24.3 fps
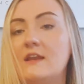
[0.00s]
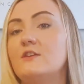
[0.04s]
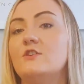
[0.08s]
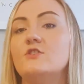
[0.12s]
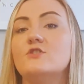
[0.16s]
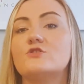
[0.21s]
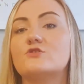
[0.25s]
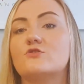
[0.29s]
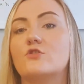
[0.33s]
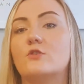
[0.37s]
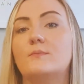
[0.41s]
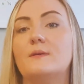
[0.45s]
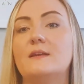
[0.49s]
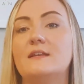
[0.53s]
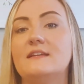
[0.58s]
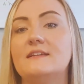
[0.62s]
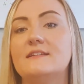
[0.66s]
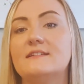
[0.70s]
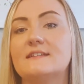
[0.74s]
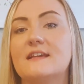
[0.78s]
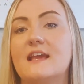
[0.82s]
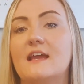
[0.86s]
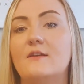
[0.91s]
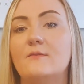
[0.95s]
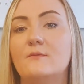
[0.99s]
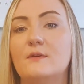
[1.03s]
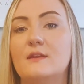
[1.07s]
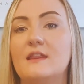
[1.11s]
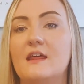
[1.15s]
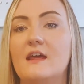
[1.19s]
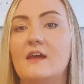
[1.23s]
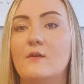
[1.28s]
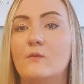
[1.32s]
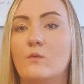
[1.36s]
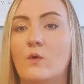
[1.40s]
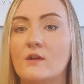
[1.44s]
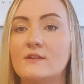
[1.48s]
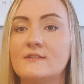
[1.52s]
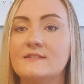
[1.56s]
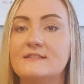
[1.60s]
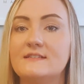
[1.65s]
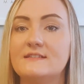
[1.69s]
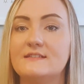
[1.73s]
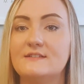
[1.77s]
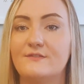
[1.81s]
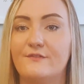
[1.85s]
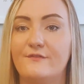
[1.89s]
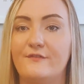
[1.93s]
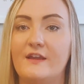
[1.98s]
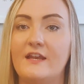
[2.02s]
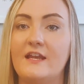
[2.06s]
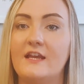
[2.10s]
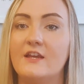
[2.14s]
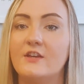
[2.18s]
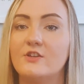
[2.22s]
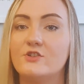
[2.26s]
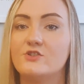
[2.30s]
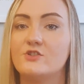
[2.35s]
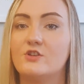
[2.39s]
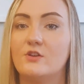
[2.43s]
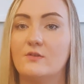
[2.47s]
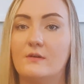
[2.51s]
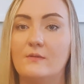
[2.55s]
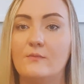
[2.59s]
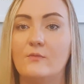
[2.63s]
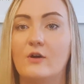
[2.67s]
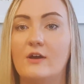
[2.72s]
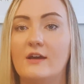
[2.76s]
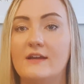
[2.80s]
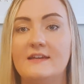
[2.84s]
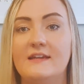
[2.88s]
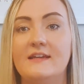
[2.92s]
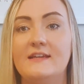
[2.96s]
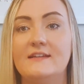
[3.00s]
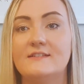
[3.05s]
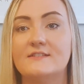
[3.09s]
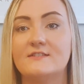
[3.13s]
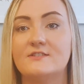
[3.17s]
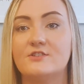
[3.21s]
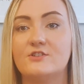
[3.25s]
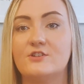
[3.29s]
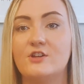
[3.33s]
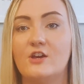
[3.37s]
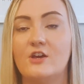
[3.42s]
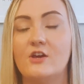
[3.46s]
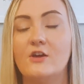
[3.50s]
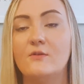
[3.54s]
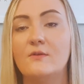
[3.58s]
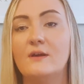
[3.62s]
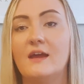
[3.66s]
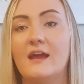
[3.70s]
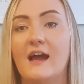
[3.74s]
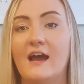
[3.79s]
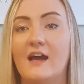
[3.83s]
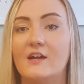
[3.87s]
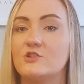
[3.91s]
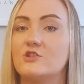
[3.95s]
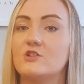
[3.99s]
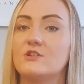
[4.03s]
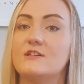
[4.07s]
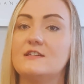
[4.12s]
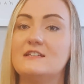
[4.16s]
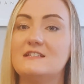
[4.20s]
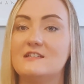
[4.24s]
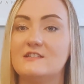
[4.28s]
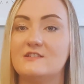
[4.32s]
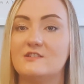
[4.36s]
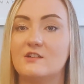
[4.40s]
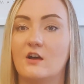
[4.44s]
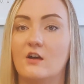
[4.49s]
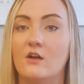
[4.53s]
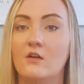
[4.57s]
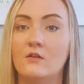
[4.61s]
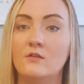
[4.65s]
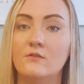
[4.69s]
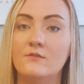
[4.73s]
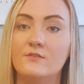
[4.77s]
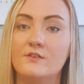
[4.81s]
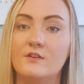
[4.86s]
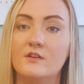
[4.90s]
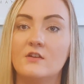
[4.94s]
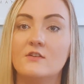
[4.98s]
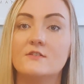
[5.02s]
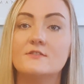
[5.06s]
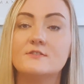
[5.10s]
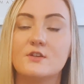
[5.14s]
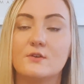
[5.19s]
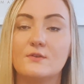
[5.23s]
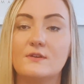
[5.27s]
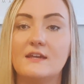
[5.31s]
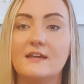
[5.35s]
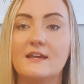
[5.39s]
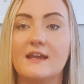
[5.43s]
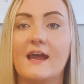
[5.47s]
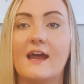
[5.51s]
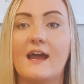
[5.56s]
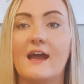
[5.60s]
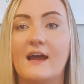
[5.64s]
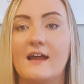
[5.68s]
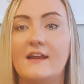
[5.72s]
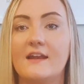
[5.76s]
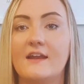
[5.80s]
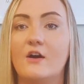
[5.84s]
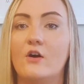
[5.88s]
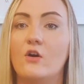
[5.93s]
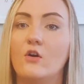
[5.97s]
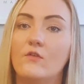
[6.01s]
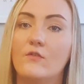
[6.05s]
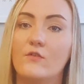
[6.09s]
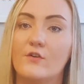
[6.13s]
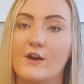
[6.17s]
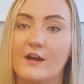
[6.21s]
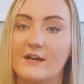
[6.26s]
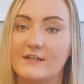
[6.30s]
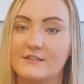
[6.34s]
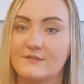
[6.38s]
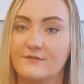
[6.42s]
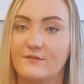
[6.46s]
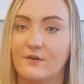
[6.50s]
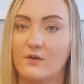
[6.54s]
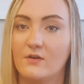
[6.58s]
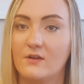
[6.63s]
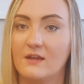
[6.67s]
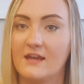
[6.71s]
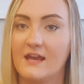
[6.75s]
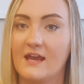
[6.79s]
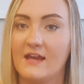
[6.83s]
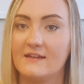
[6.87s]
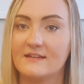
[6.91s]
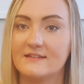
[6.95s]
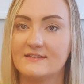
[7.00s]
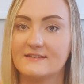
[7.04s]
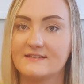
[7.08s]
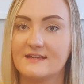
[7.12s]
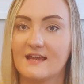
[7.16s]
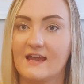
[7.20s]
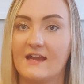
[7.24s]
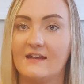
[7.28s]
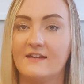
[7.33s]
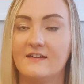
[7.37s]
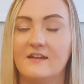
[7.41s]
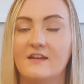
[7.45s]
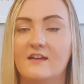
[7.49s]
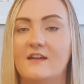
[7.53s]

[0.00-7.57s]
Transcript: you're scrubbing your skin with it, once it's finished doing what it needs to do, it actually dissolves, so you can over exfoliate the skin.